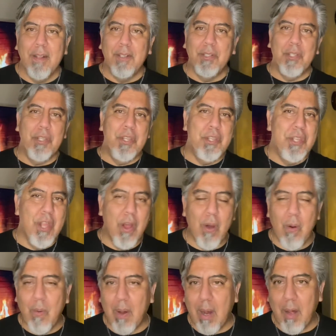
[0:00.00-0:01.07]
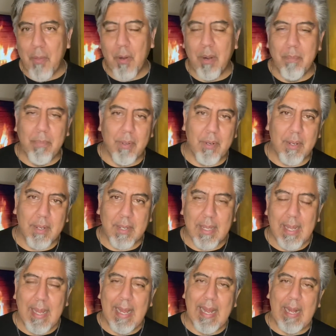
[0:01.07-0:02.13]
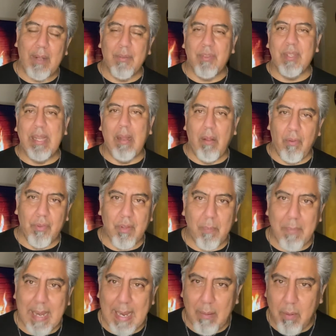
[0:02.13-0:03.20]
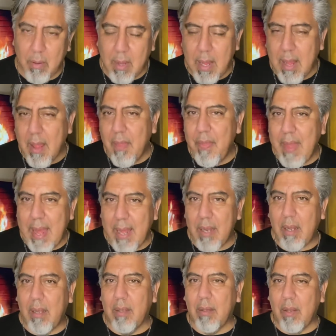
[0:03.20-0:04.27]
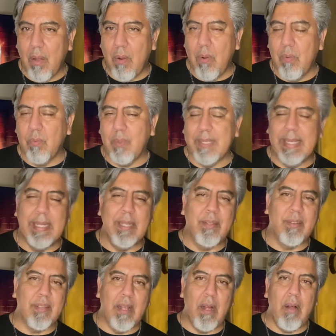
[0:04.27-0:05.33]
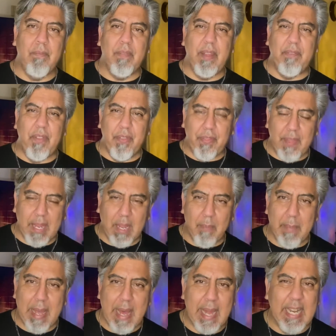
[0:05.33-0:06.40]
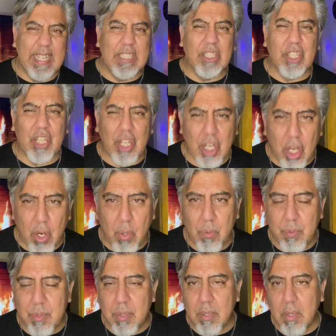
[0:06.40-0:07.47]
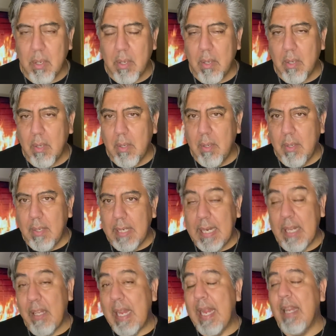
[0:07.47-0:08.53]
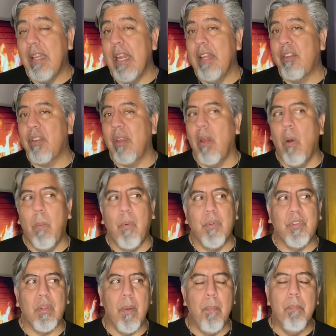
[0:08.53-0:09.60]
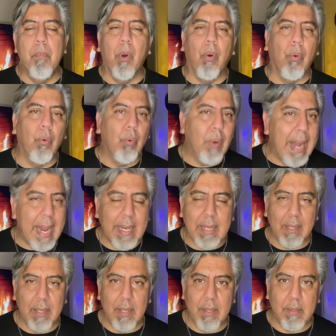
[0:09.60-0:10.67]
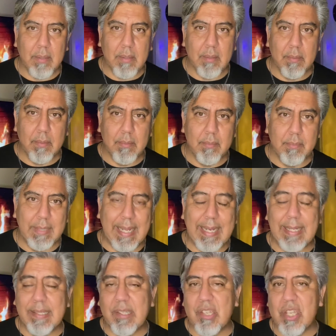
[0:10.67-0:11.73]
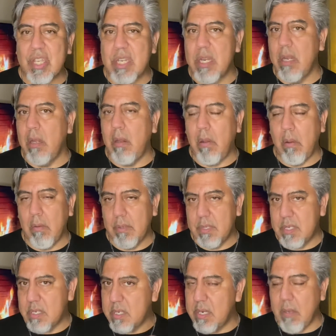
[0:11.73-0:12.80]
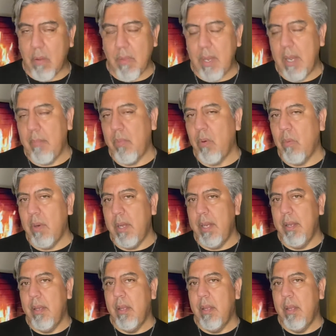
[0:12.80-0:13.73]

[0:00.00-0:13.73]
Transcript: No other book outsells the Bible. That alone within itself, if you think about it, is huge. It's almost miraculous that it's still the number one